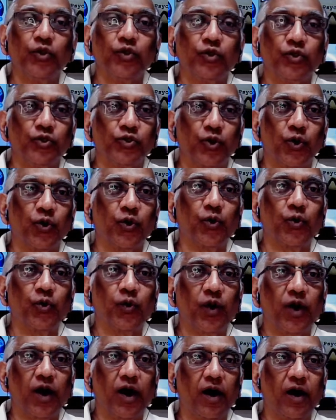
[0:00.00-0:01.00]
So
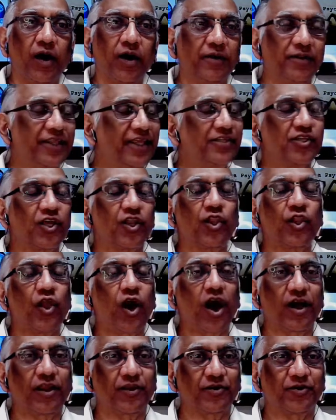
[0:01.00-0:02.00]
uh, there's a
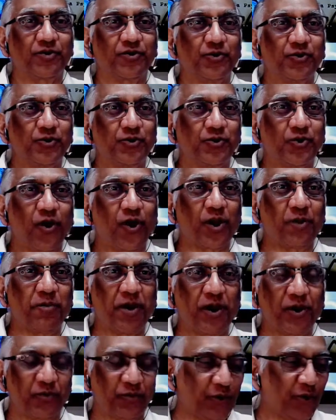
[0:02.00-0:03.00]
lot to talk
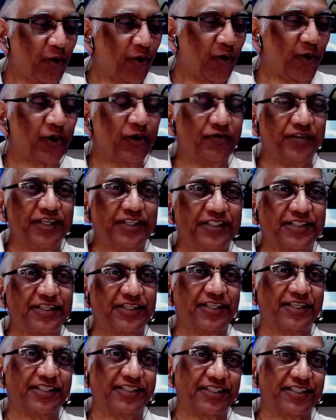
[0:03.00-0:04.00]
about with all of these
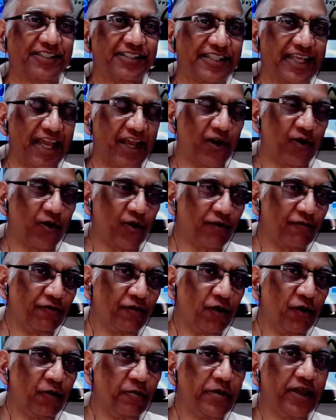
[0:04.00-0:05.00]
conditions the
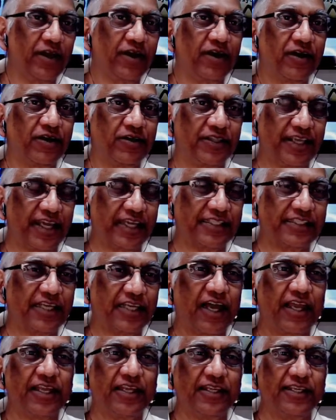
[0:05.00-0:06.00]
agoraphobia, yeah. the
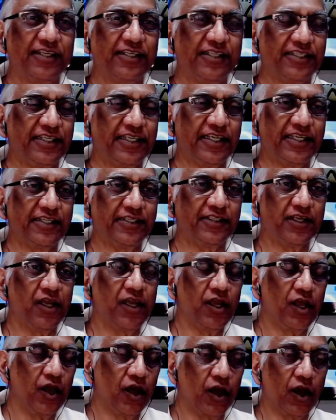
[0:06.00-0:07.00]
anxiety disease.
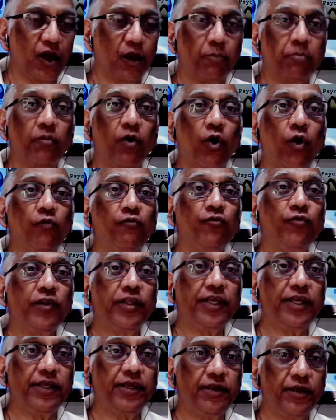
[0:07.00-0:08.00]
Um,
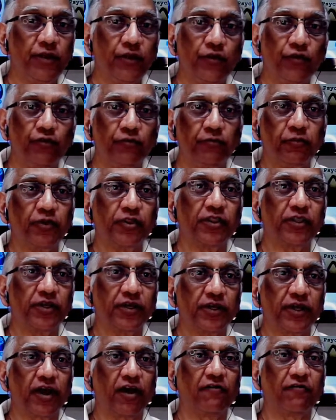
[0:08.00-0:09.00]
hopefully, you've put
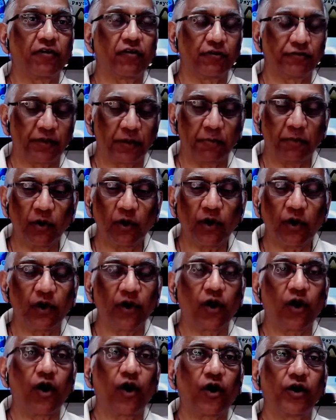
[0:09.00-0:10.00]
the cover of the
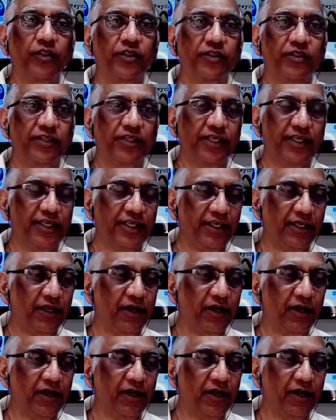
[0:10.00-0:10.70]
book on the